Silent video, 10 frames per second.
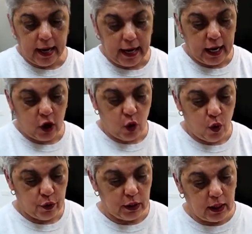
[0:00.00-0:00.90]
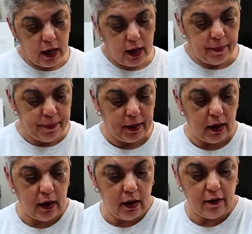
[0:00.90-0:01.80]
a quarter cup
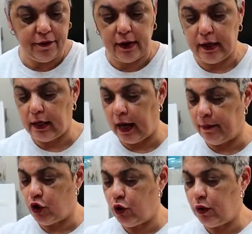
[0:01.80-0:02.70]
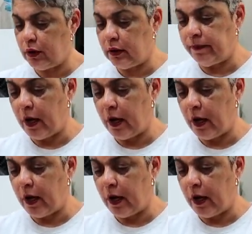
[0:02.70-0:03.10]
of lime juice.